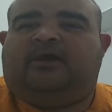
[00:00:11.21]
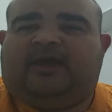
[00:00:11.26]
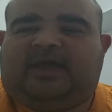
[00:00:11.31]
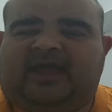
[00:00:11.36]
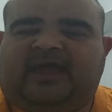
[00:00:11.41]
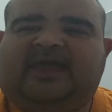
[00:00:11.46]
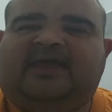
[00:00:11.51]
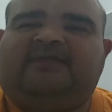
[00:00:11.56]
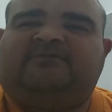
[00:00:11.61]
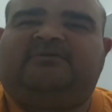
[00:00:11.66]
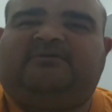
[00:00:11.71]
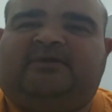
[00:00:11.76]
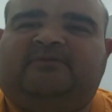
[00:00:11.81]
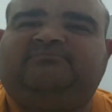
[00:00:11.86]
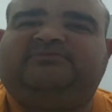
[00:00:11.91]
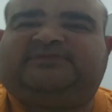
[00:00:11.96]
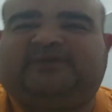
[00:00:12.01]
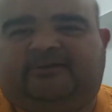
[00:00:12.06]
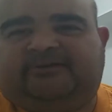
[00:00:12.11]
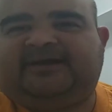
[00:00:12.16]
And
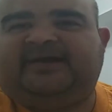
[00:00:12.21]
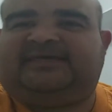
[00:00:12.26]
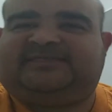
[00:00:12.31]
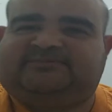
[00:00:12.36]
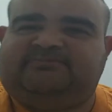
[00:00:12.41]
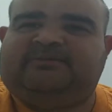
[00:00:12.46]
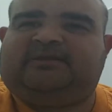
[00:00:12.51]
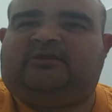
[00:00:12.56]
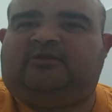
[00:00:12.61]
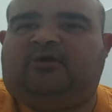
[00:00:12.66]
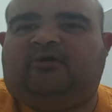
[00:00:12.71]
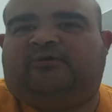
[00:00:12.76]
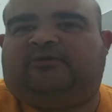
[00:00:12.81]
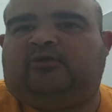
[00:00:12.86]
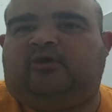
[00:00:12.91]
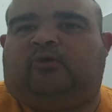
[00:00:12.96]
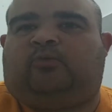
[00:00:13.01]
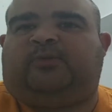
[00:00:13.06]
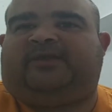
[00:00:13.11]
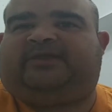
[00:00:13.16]
sorry guys, it's been a
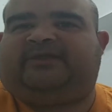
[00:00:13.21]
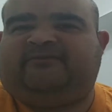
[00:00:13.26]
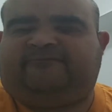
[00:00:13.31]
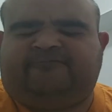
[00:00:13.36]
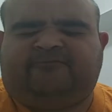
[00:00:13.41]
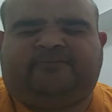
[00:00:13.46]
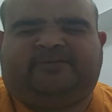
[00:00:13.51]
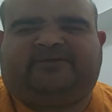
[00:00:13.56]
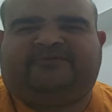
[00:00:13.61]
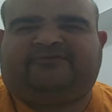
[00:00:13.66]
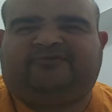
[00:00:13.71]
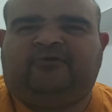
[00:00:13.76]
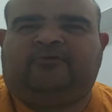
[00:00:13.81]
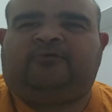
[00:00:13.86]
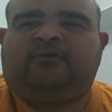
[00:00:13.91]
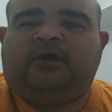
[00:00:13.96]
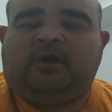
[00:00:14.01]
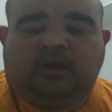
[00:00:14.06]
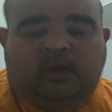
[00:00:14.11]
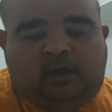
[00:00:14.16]
long weekend for me. So
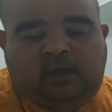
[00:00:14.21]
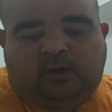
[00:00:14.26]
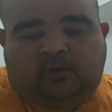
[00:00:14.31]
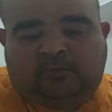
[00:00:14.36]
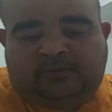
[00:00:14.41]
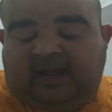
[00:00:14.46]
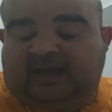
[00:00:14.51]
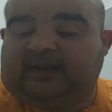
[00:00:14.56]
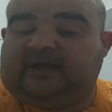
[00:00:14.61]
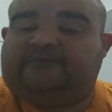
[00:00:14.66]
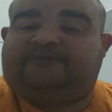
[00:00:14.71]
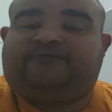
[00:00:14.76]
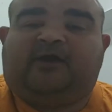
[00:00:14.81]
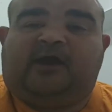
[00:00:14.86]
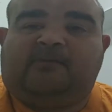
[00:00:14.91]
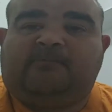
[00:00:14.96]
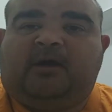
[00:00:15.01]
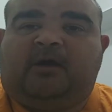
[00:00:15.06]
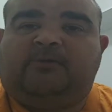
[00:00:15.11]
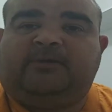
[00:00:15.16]
we got to talk
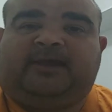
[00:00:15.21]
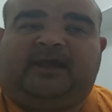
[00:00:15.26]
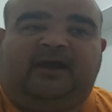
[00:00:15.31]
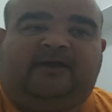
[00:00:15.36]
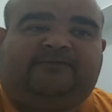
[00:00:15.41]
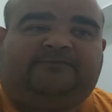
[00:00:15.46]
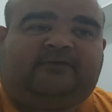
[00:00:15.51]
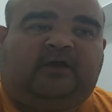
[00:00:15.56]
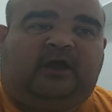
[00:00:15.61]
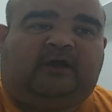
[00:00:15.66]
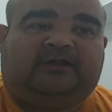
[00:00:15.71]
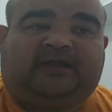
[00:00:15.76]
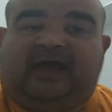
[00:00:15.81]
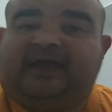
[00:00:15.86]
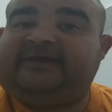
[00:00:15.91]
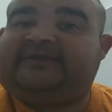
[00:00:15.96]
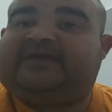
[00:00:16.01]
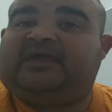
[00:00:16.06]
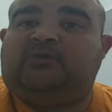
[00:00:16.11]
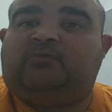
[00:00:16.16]
about. We got
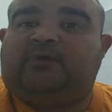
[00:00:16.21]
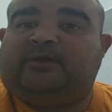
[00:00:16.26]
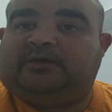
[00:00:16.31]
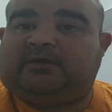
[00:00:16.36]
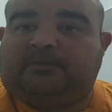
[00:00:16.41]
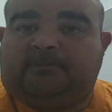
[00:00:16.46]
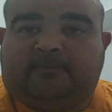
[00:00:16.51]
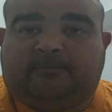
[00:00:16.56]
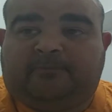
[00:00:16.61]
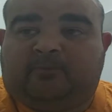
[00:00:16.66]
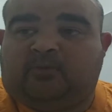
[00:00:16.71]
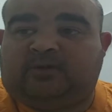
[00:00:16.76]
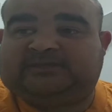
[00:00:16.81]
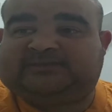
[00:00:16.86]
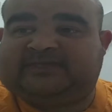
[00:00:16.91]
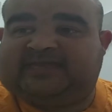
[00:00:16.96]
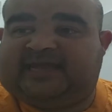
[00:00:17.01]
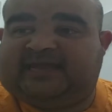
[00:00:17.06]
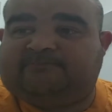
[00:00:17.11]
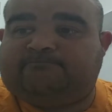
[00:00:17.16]
Lion King winning up once
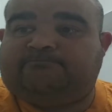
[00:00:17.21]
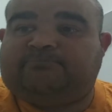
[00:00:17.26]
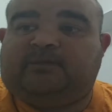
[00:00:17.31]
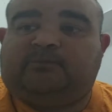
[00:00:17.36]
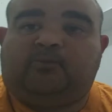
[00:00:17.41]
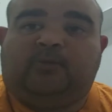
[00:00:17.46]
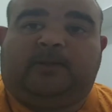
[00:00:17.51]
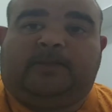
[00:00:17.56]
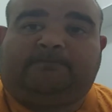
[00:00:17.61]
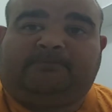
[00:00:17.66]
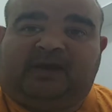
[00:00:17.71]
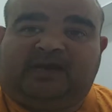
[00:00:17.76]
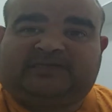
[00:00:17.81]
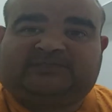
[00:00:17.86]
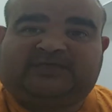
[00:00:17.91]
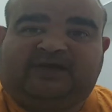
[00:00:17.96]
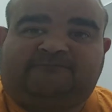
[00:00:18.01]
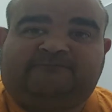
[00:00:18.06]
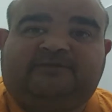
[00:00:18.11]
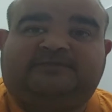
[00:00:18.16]
again, number one the box
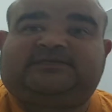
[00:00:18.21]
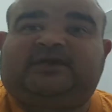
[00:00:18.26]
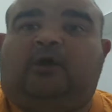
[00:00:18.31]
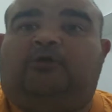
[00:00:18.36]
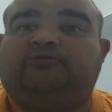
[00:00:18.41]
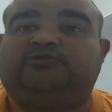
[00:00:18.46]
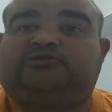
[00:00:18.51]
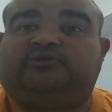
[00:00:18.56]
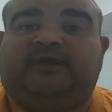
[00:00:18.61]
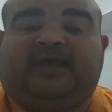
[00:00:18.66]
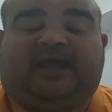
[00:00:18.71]
office. Also we